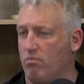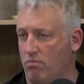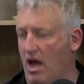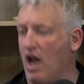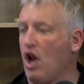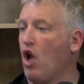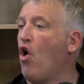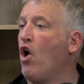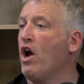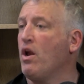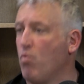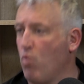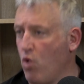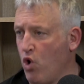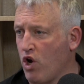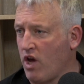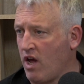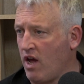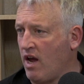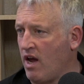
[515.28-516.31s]
Align
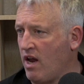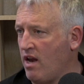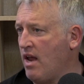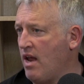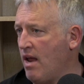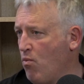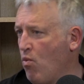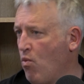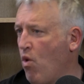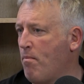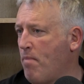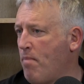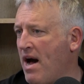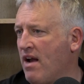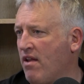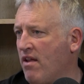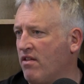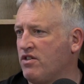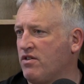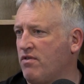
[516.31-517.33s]
working and, and what
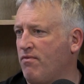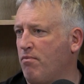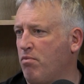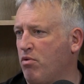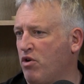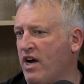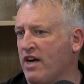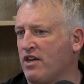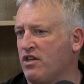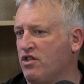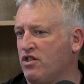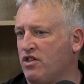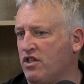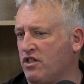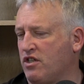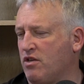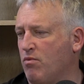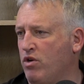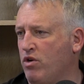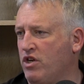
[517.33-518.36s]
part of this production
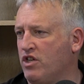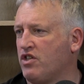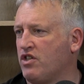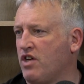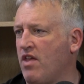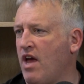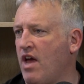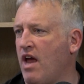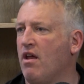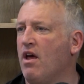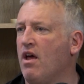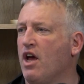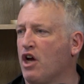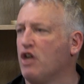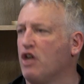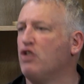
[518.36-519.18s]
system would you see that well,